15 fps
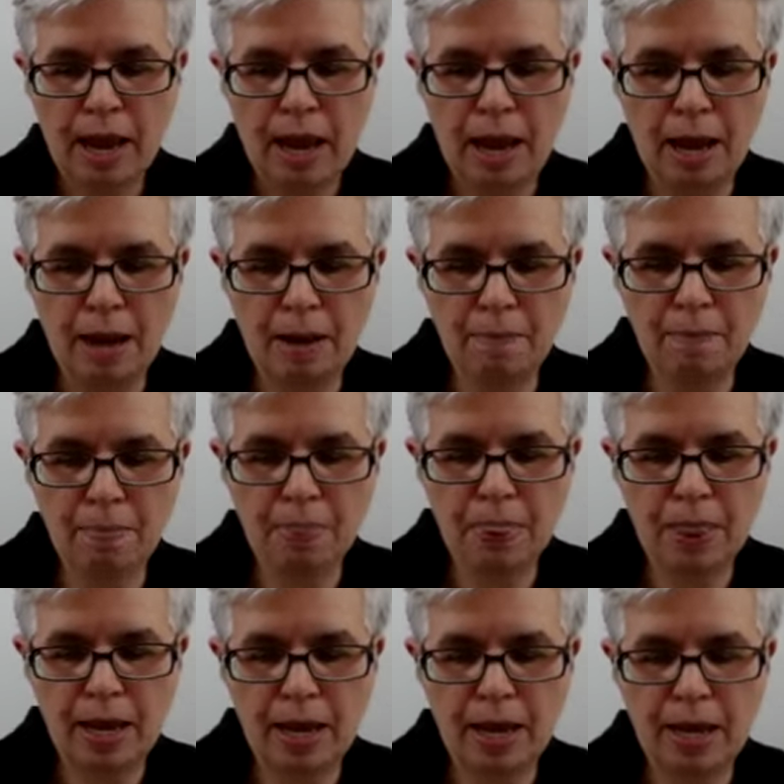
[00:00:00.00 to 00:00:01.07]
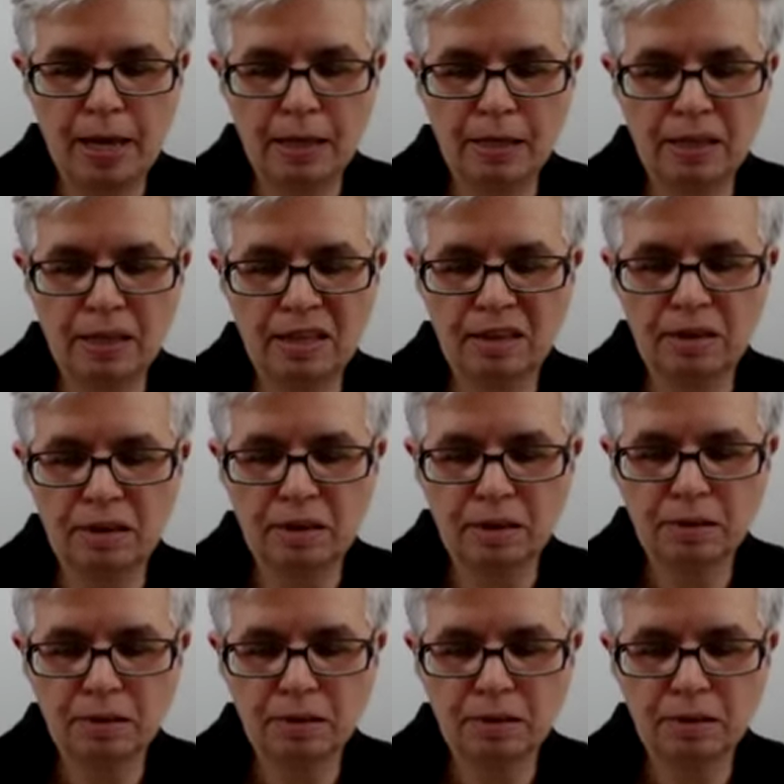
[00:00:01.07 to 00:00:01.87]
Um, and the,